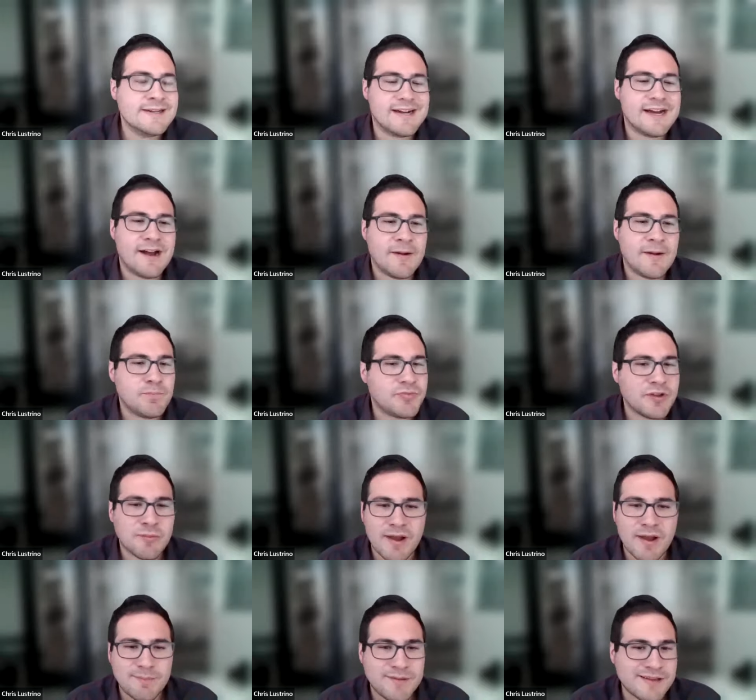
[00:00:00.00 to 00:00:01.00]
um, there
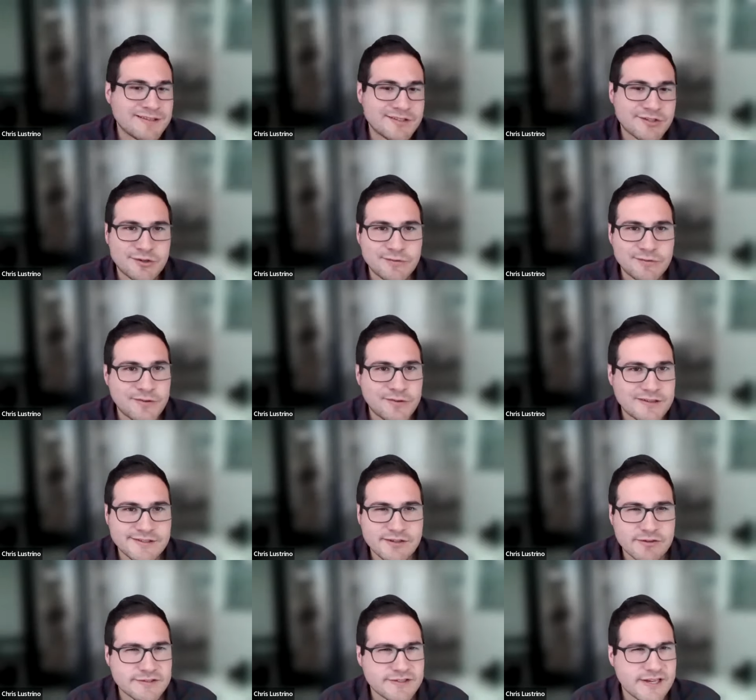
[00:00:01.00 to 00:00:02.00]
might be a certain fee
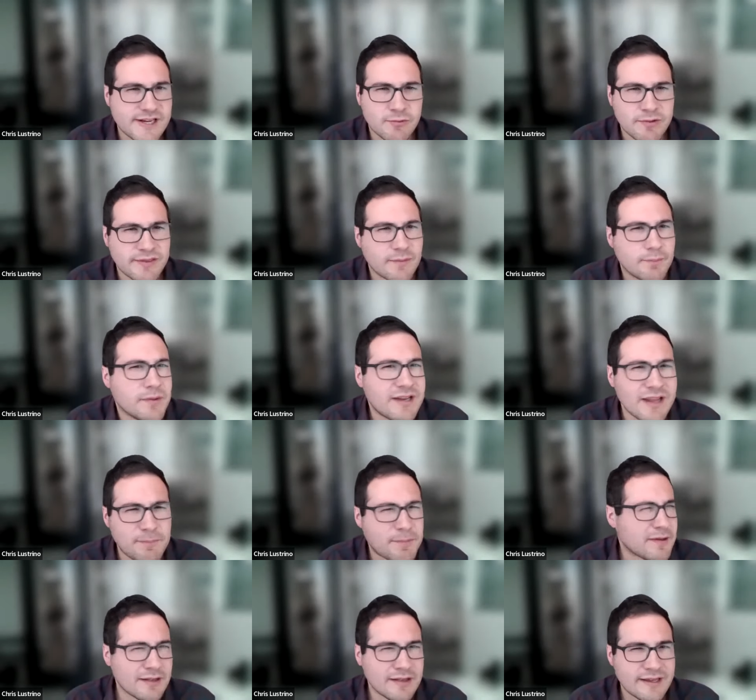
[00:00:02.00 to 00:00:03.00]
associated with it but
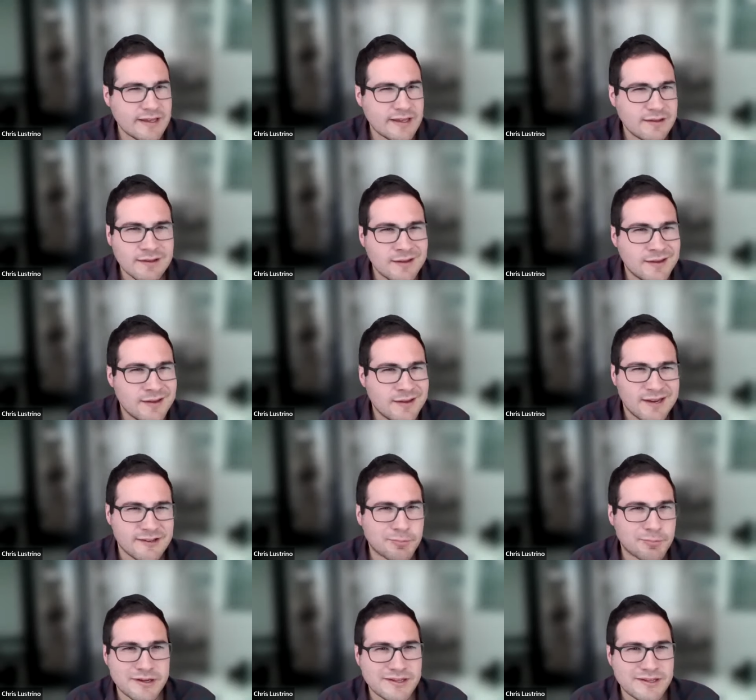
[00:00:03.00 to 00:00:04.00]
typically
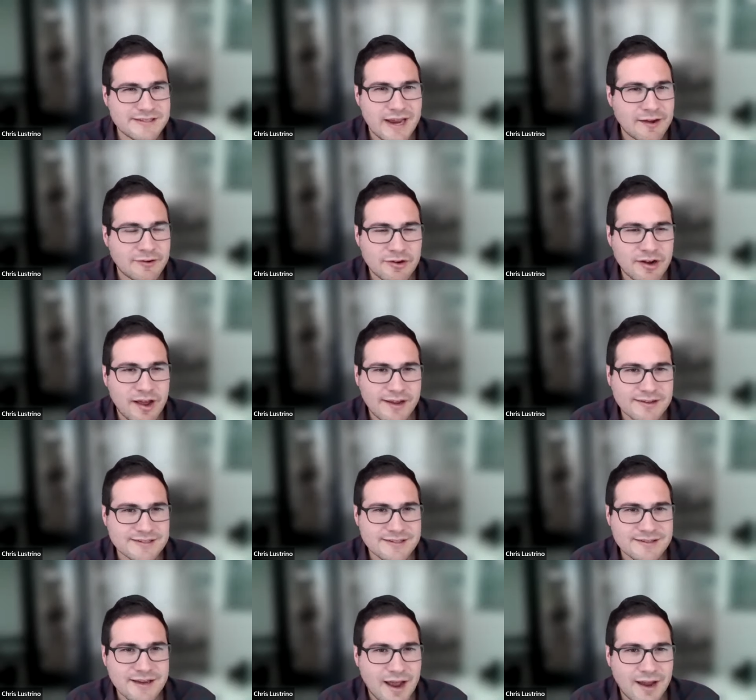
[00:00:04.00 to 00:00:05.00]
it's pretty
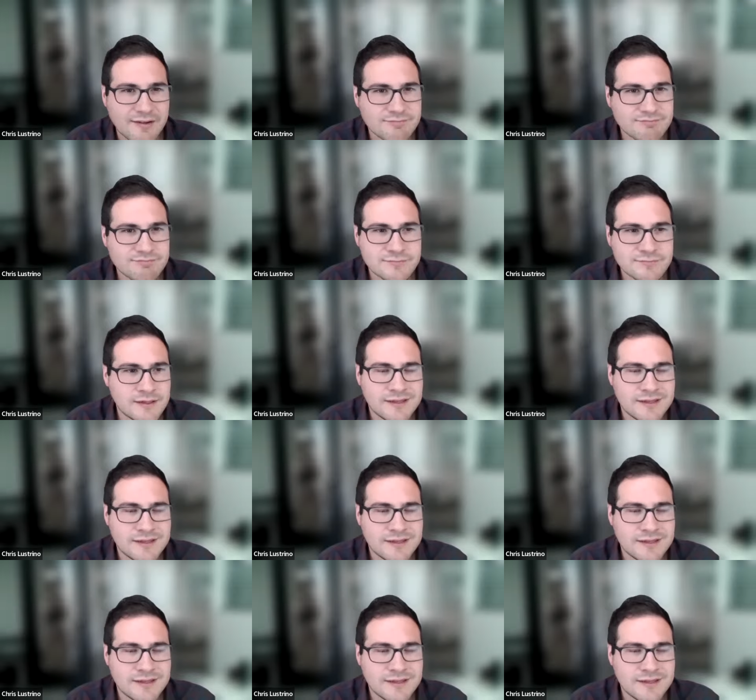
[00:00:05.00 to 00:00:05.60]
standardized and not